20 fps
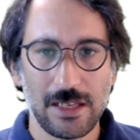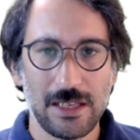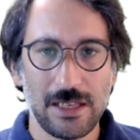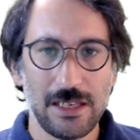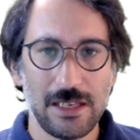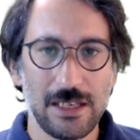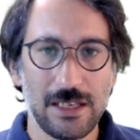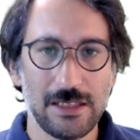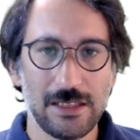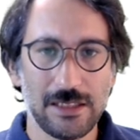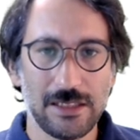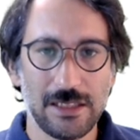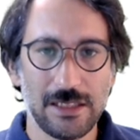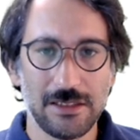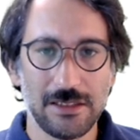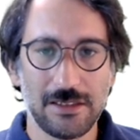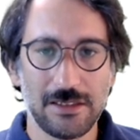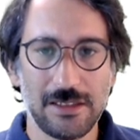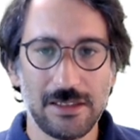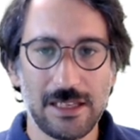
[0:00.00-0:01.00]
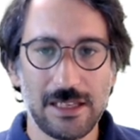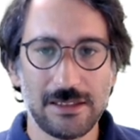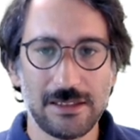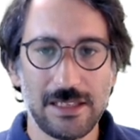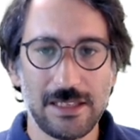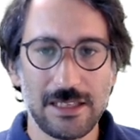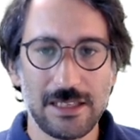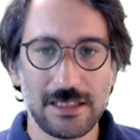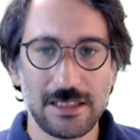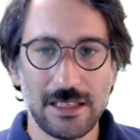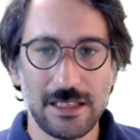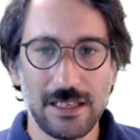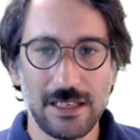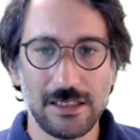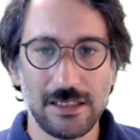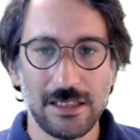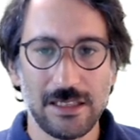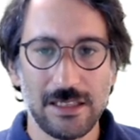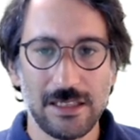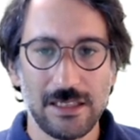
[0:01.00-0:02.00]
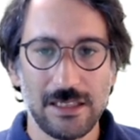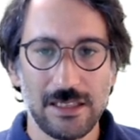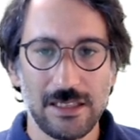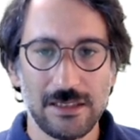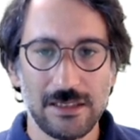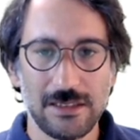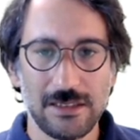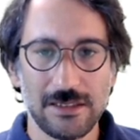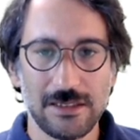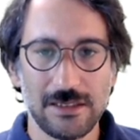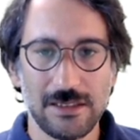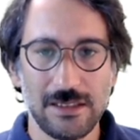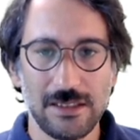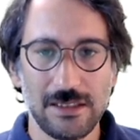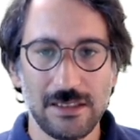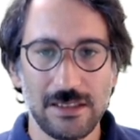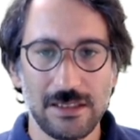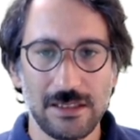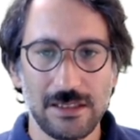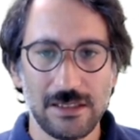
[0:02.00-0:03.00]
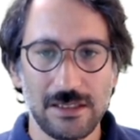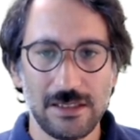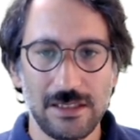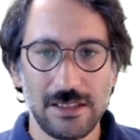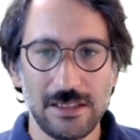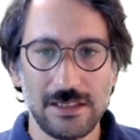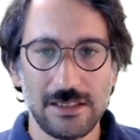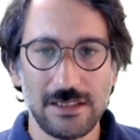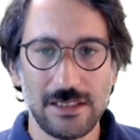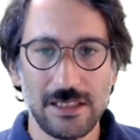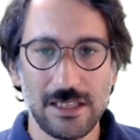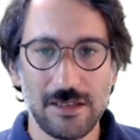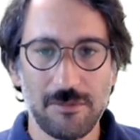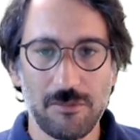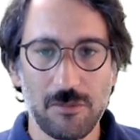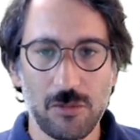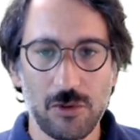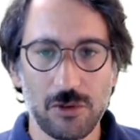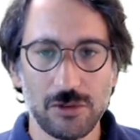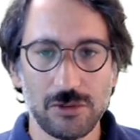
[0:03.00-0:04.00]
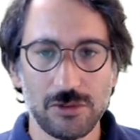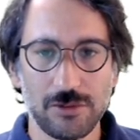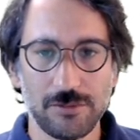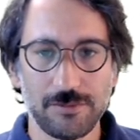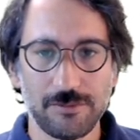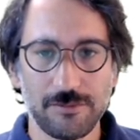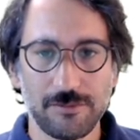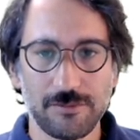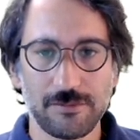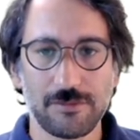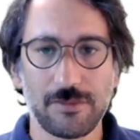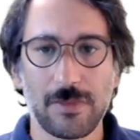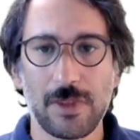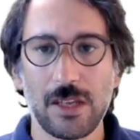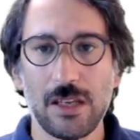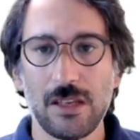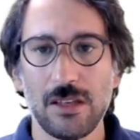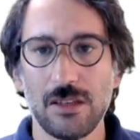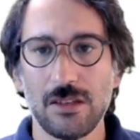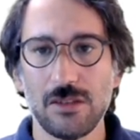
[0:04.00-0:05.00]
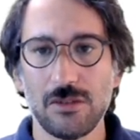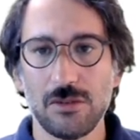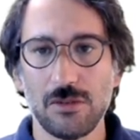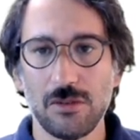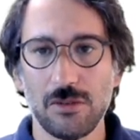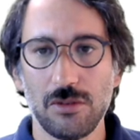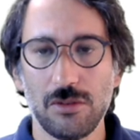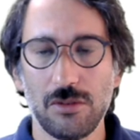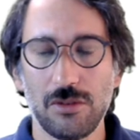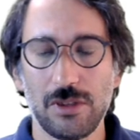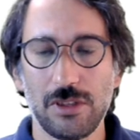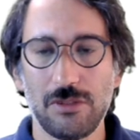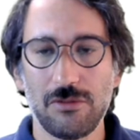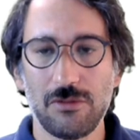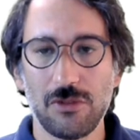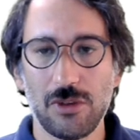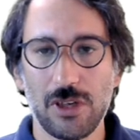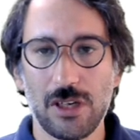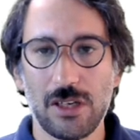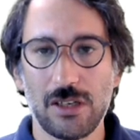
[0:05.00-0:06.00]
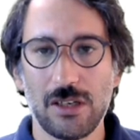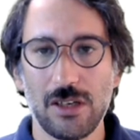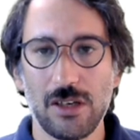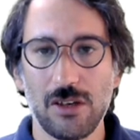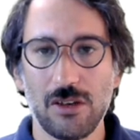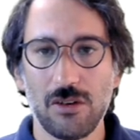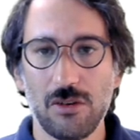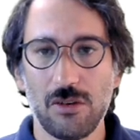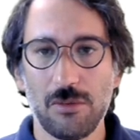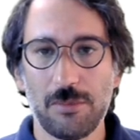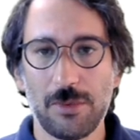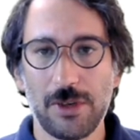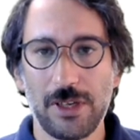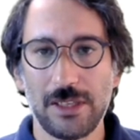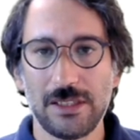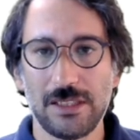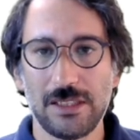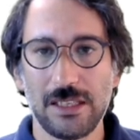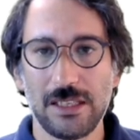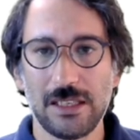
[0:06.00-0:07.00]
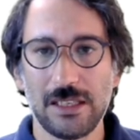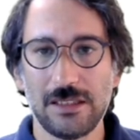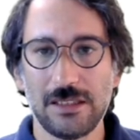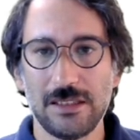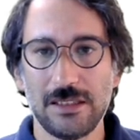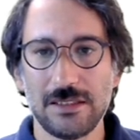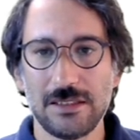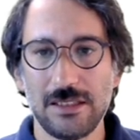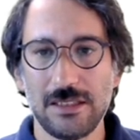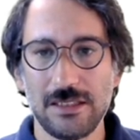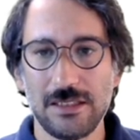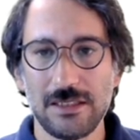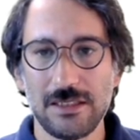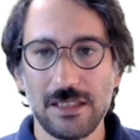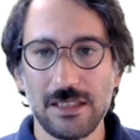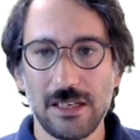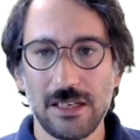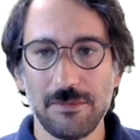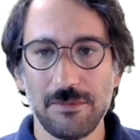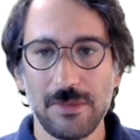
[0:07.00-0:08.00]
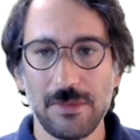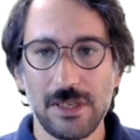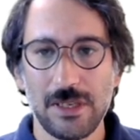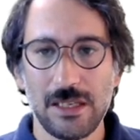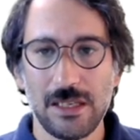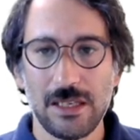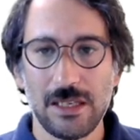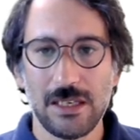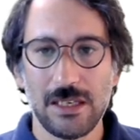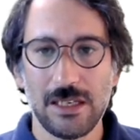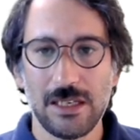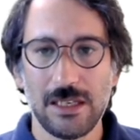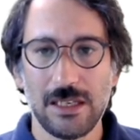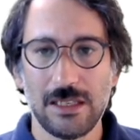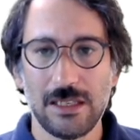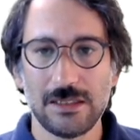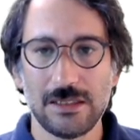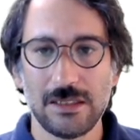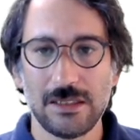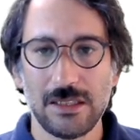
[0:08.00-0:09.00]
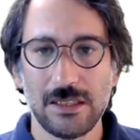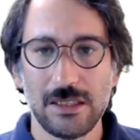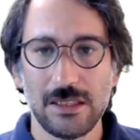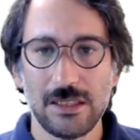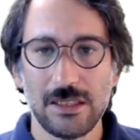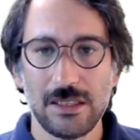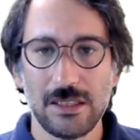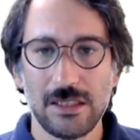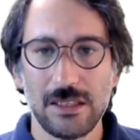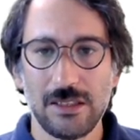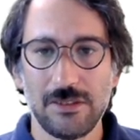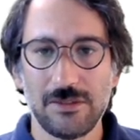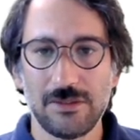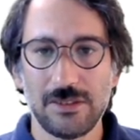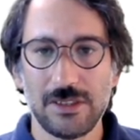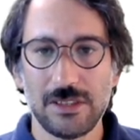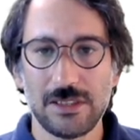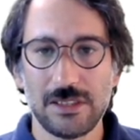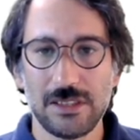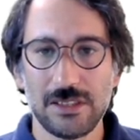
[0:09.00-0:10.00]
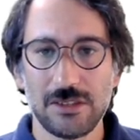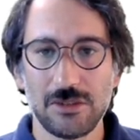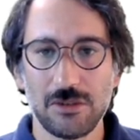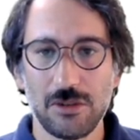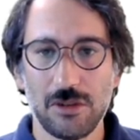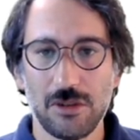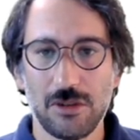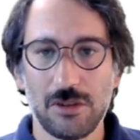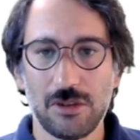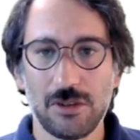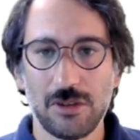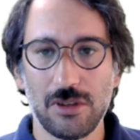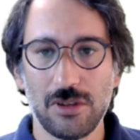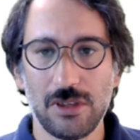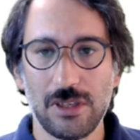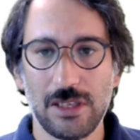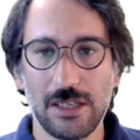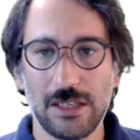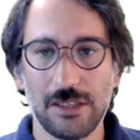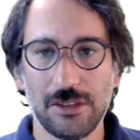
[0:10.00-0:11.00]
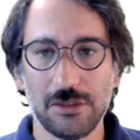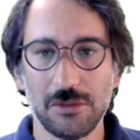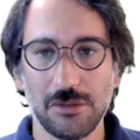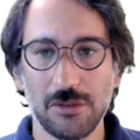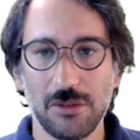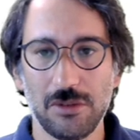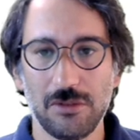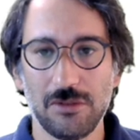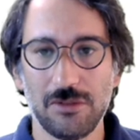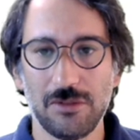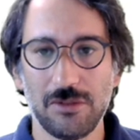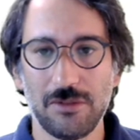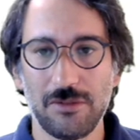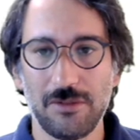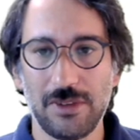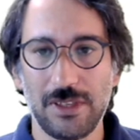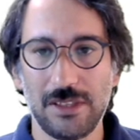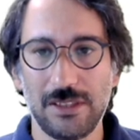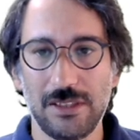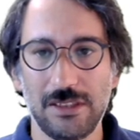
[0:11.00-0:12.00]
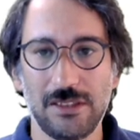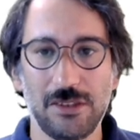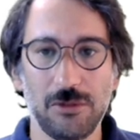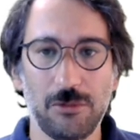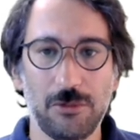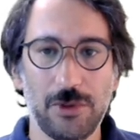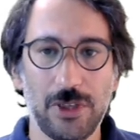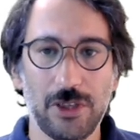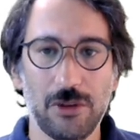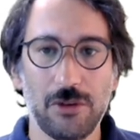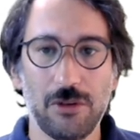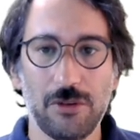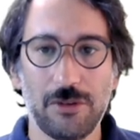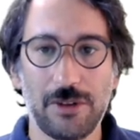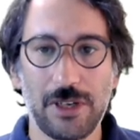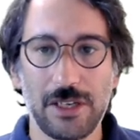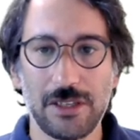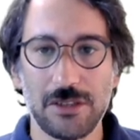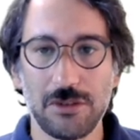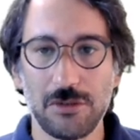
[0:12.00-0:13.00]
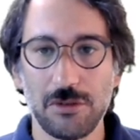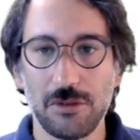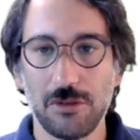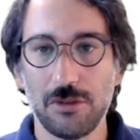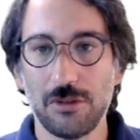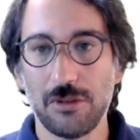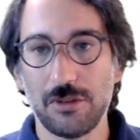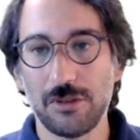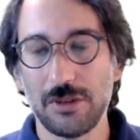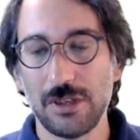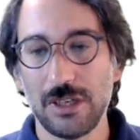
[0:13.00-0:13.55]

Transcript: and under that dash line it is the DCM mode. So if you are operating at the CCM, and if this is your, I don't know, VD to VO ratio, or